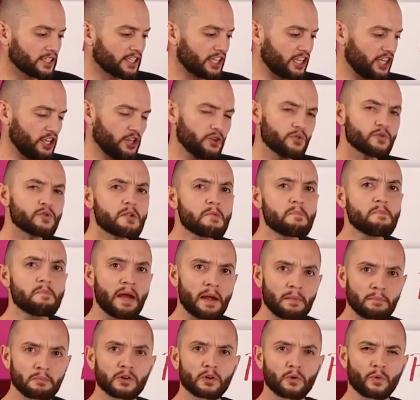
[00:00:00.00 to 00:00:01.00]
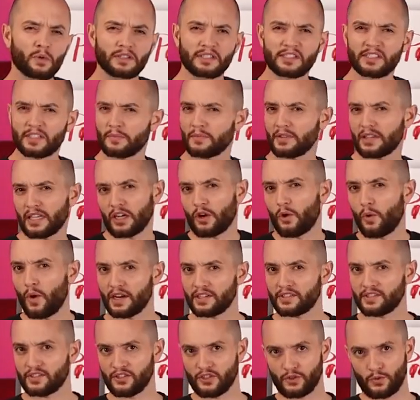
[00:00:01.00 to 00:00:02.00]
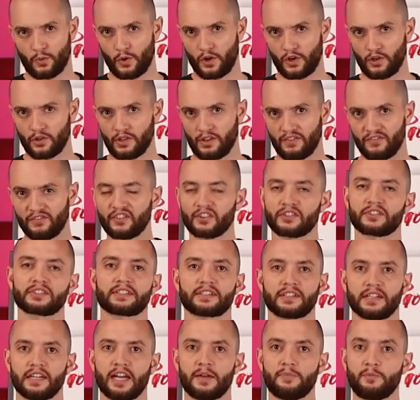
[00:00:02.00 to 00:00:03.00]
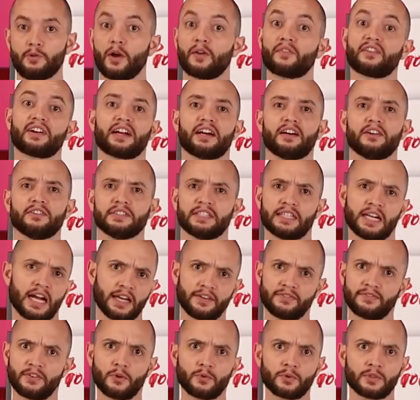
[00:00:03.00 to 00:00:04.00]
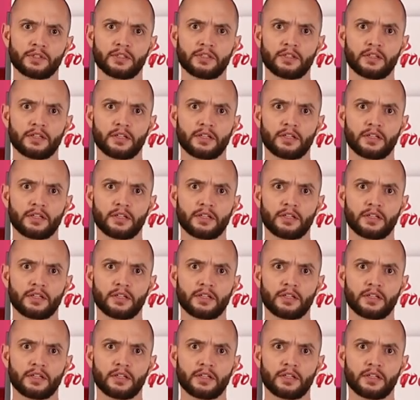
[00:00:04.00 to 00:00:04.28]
Can you remember what some of the questions were the first time you ever held an iPhone?